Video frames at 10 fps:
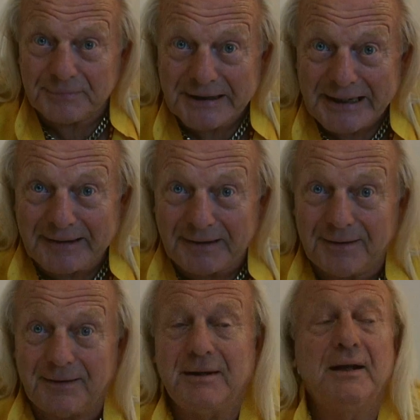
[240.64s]

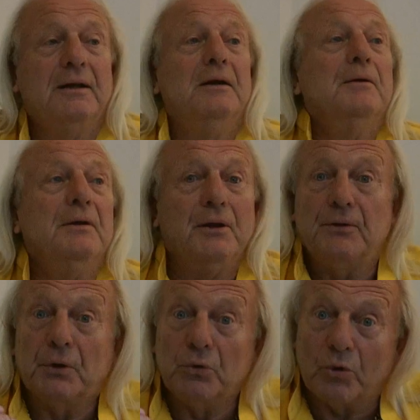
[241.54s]
leading
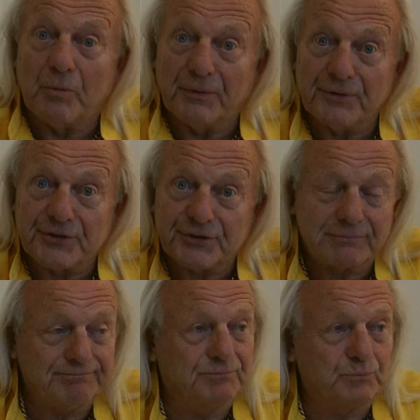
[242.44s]
the Normans
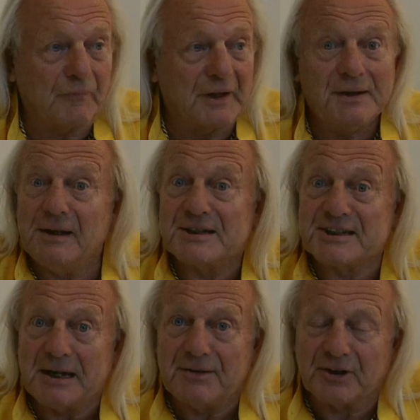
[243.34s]
at the
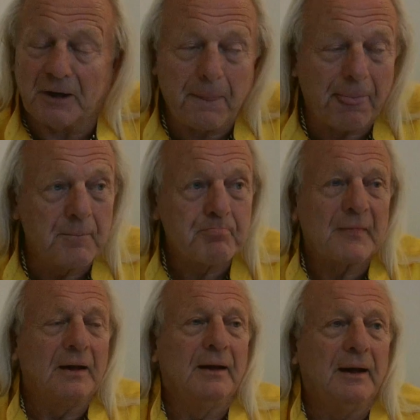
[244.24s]
centre.
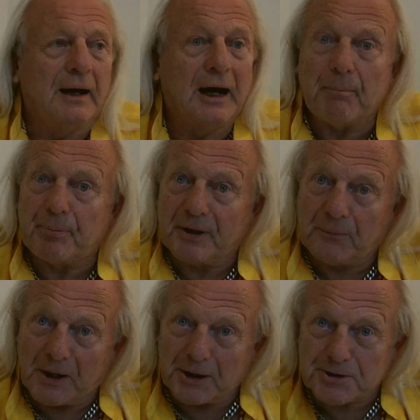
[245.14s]
Up they
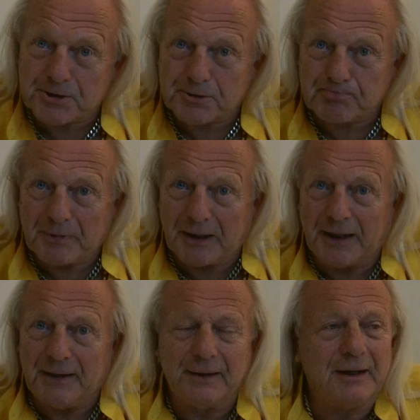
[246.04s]
went,
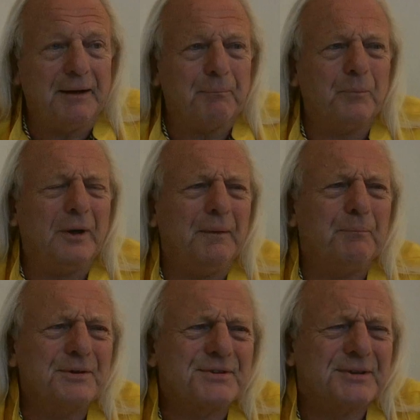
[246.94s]
and
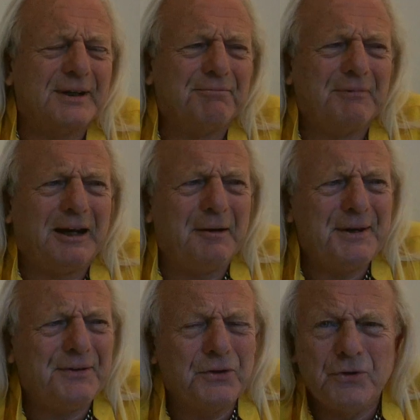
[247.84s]
it was,
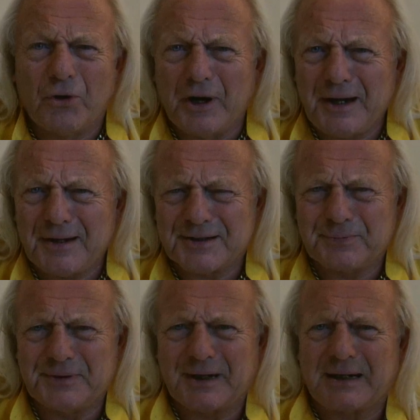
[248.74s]
the noise
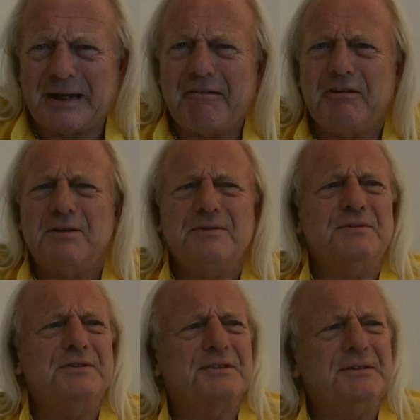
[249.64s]
with the
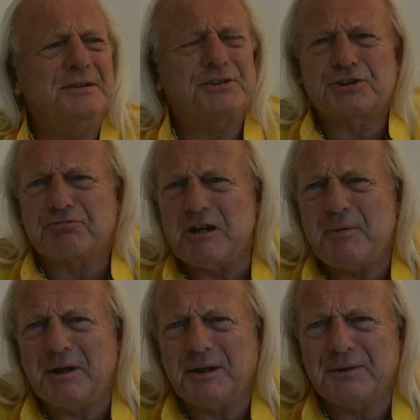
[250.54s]
clarions and the
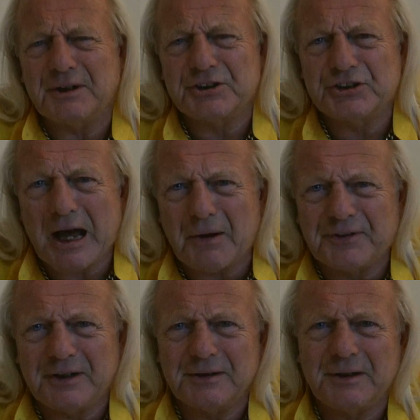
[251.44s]
screaming and the
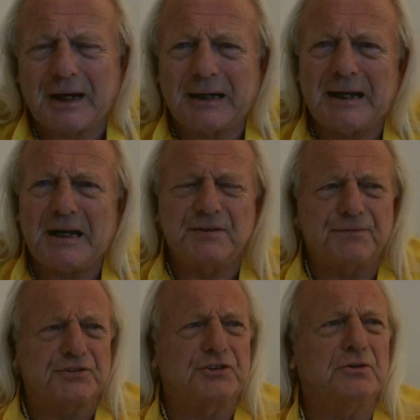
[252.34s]
shouting and the clash
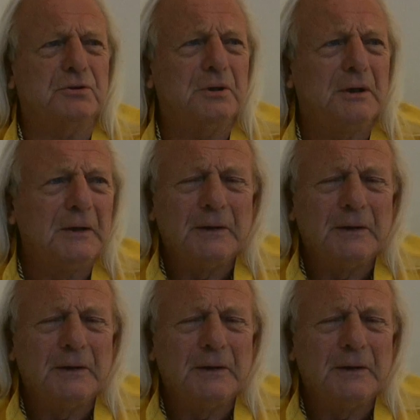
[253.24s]
of steel